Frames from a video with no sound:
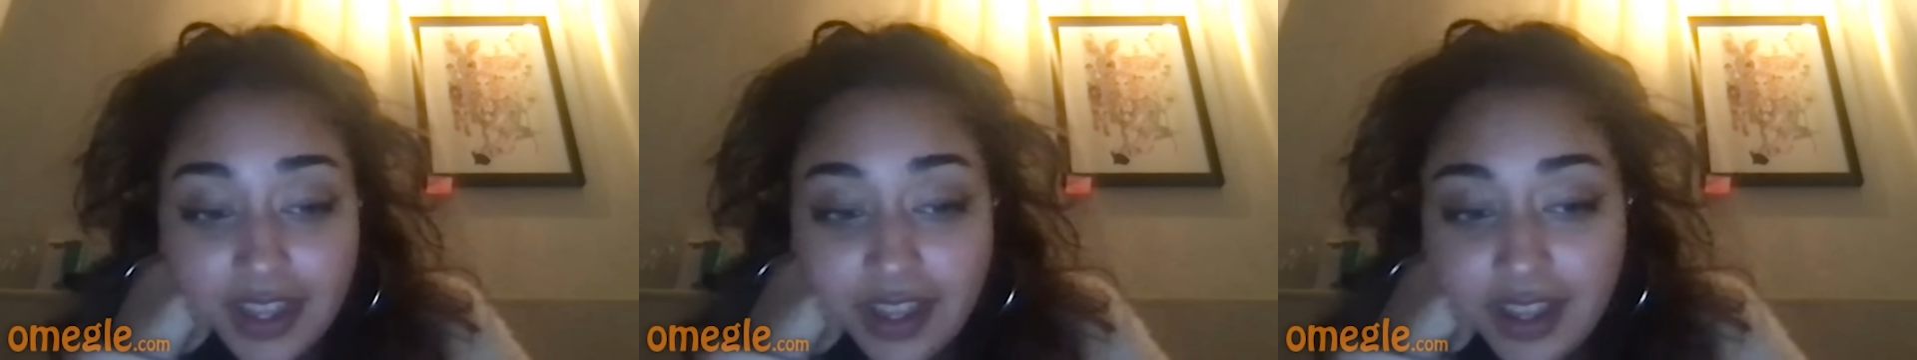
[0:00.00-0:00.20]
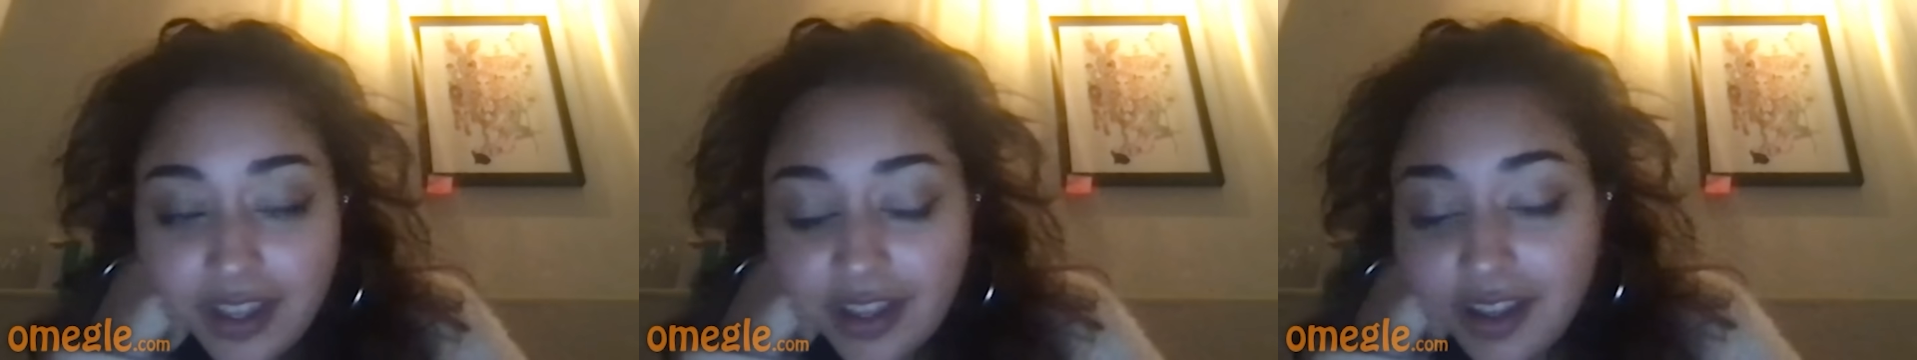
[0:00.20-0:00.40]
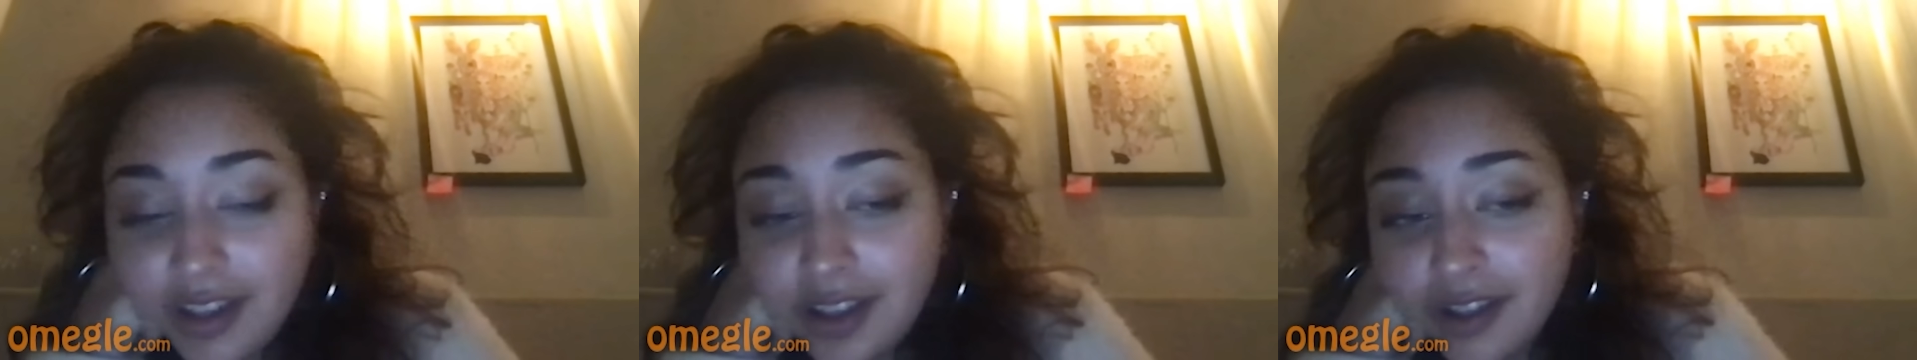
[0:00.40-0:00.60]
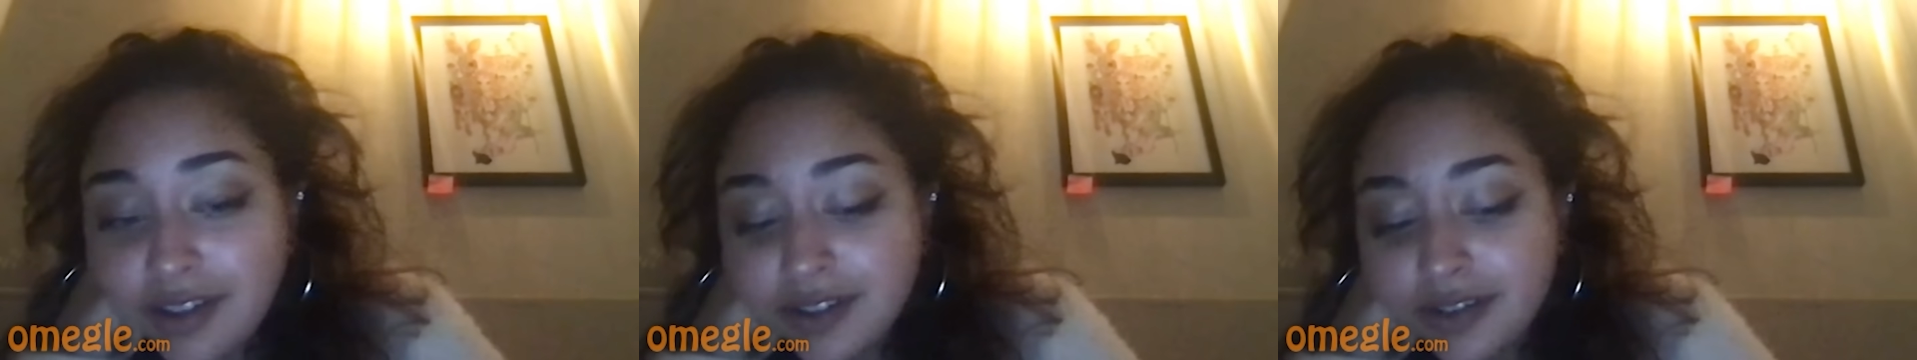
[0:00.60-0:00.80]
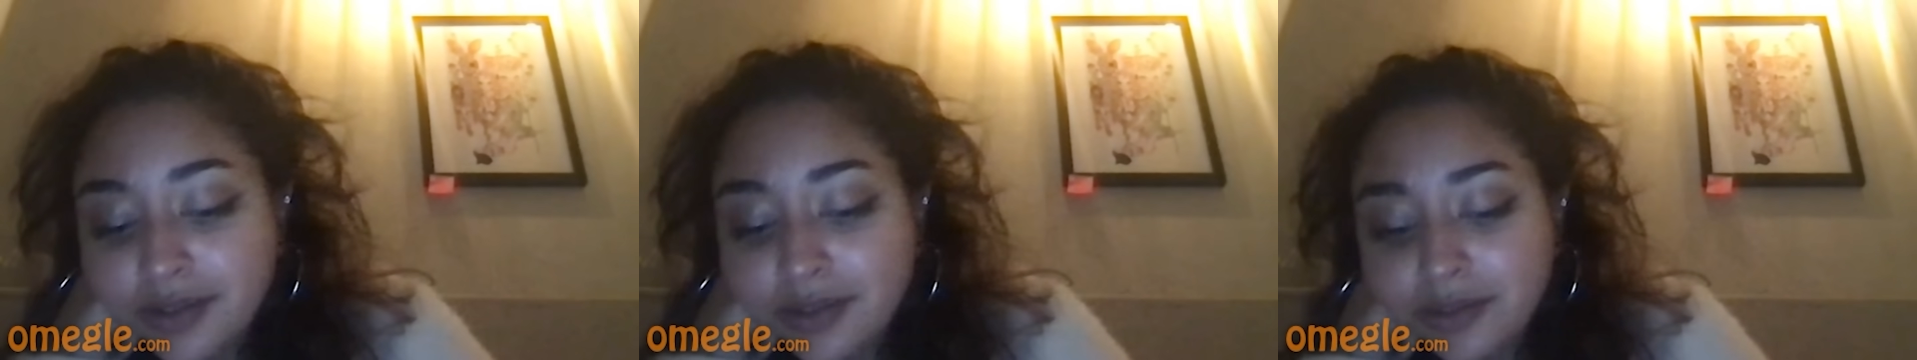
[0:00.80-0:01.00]

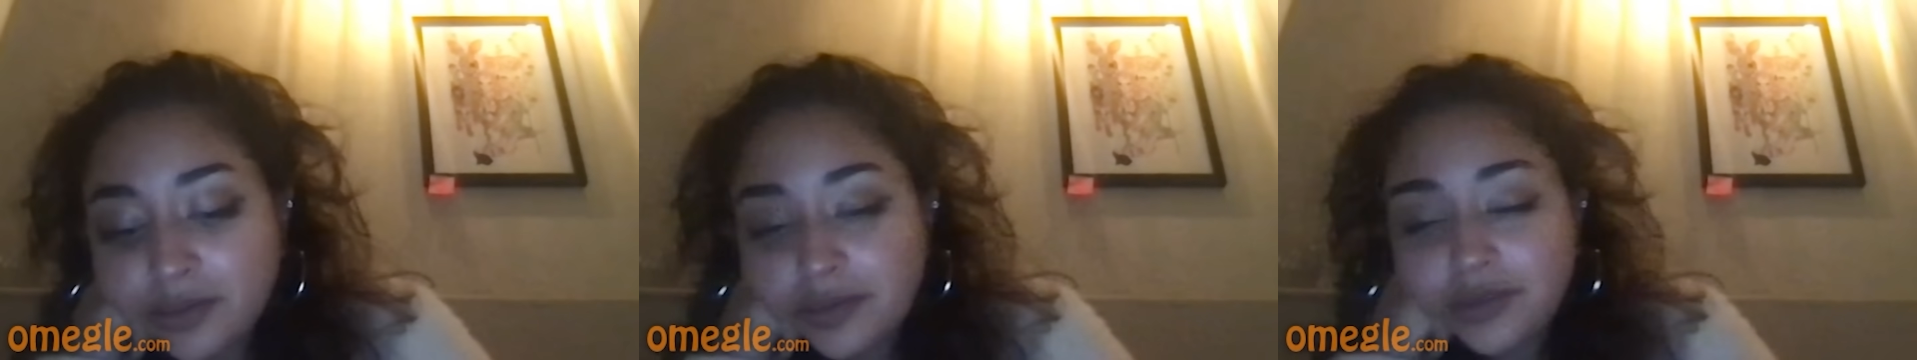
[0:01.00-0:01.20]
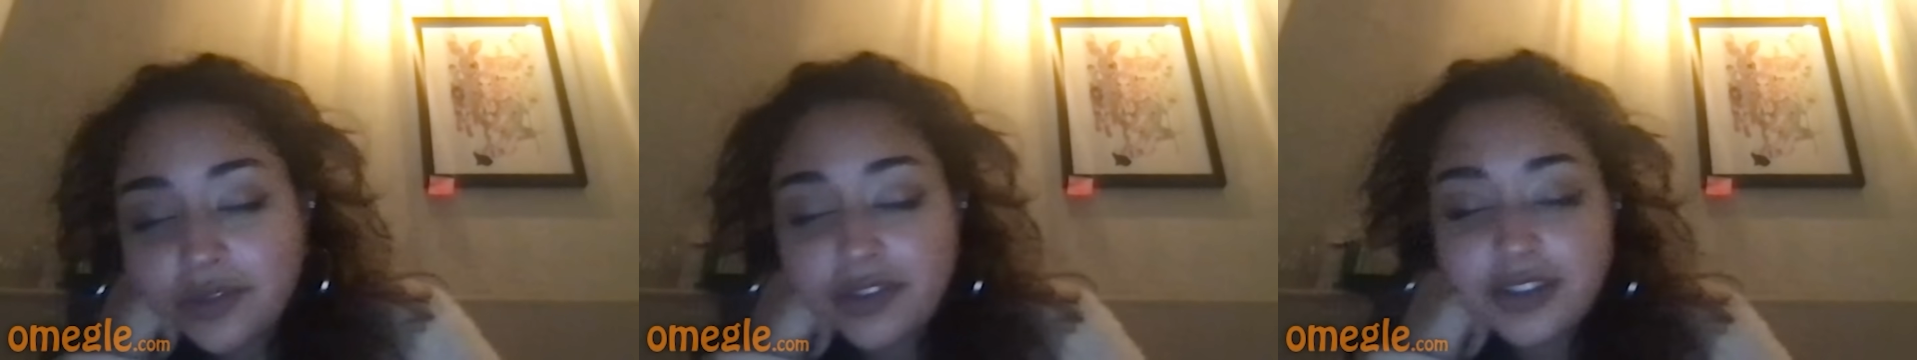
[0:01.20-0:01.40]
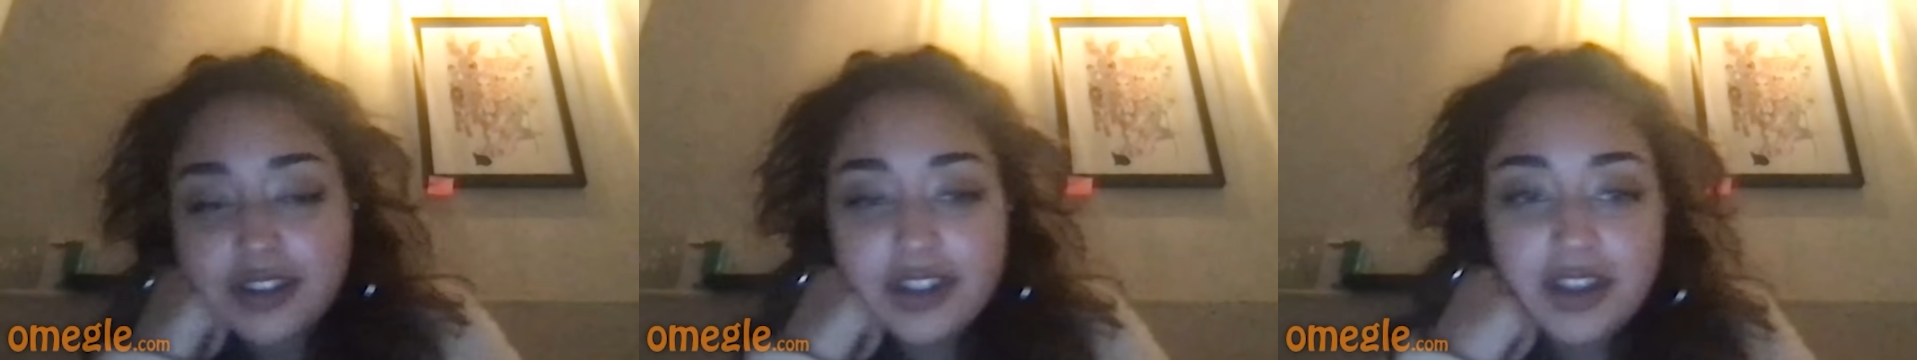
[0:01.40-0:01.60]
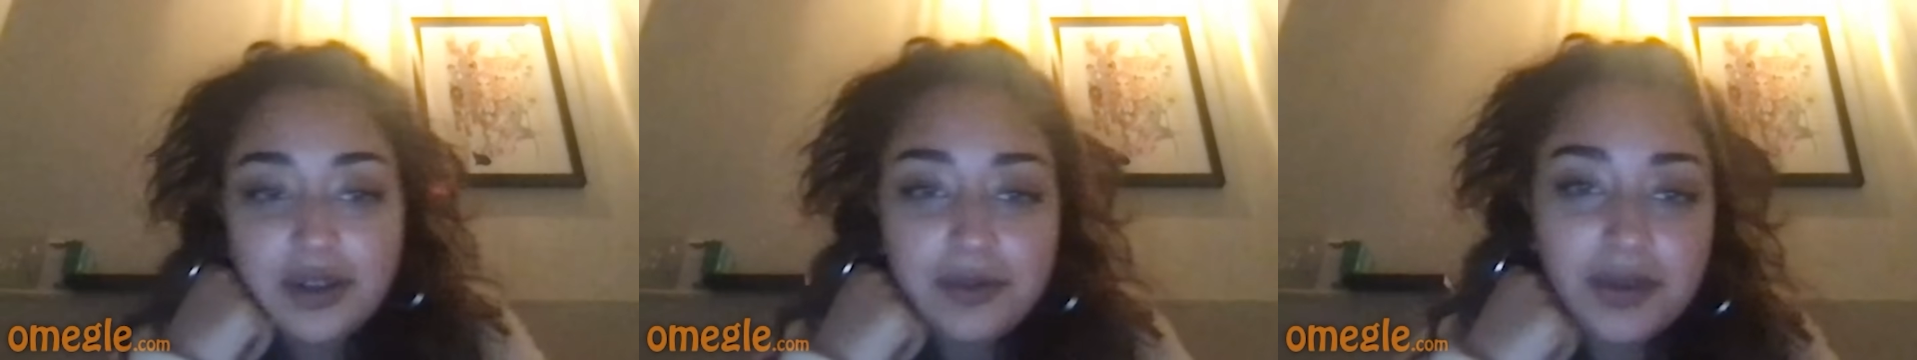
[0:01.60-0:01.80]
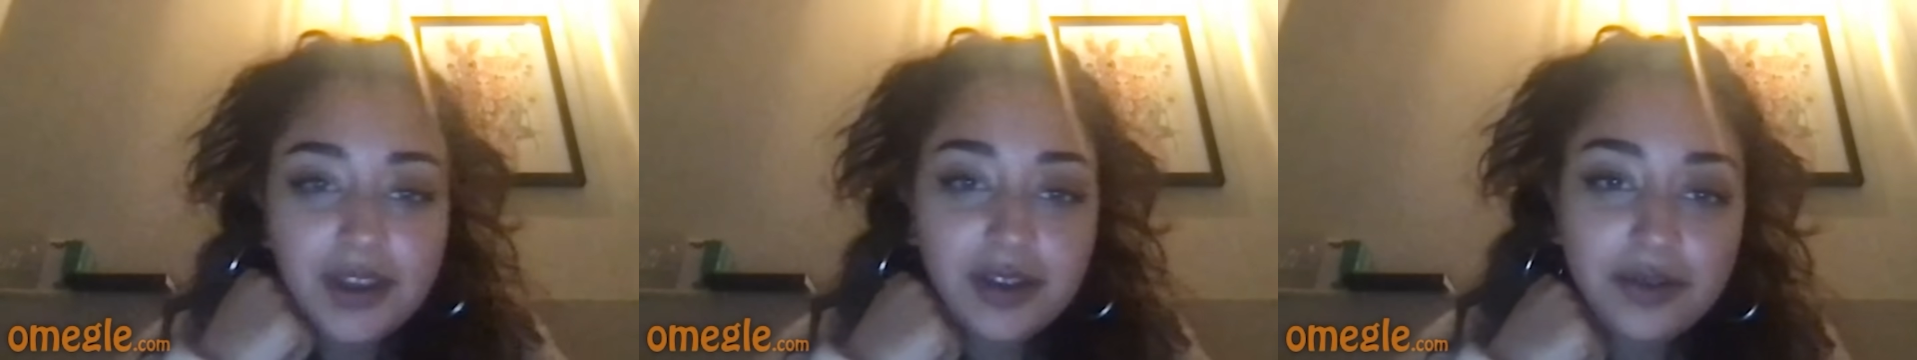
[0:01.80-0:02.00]
Um, first
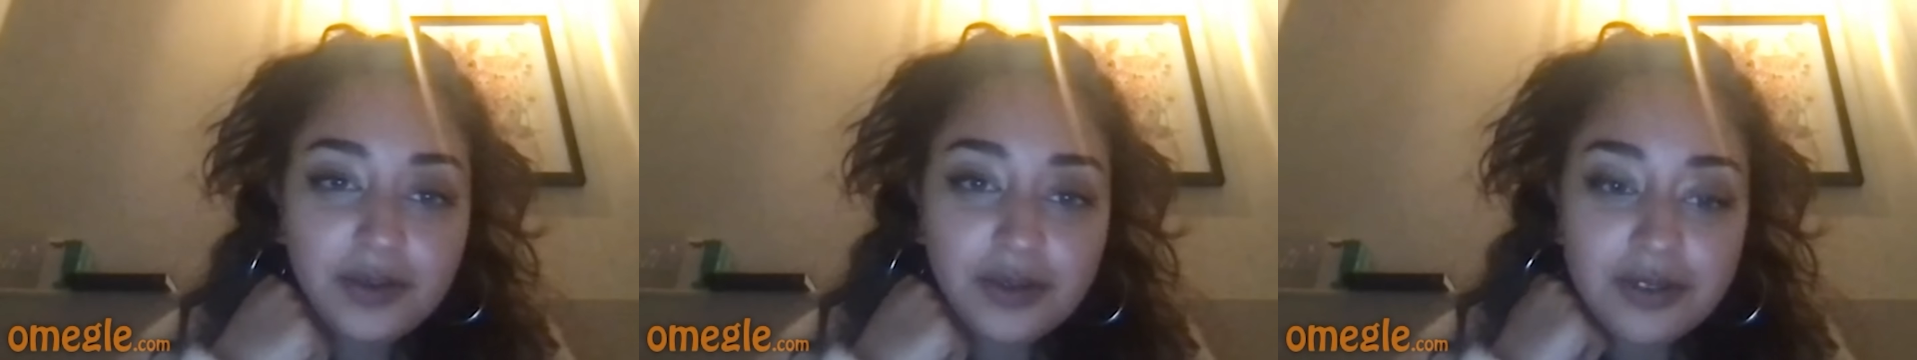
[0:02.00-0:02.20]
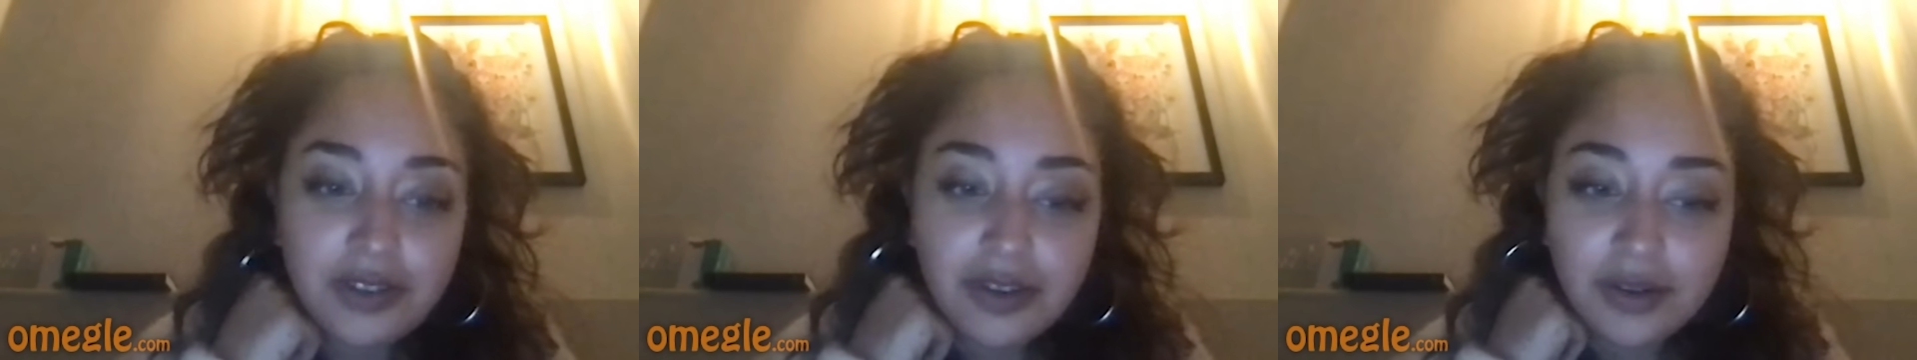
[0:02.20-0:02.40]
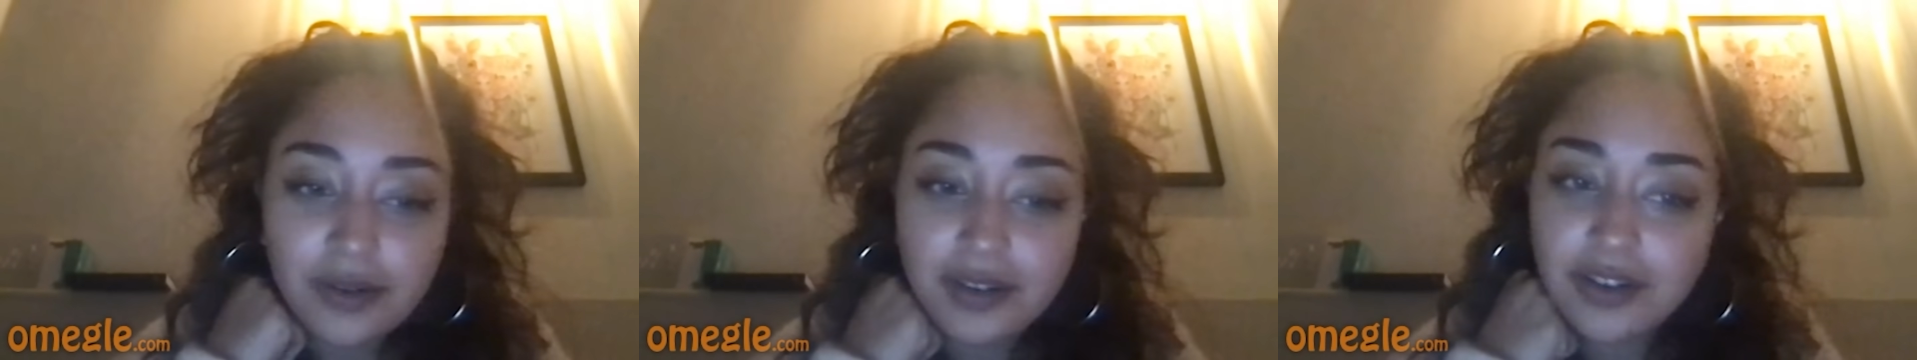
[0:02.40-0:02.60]
tell me how old you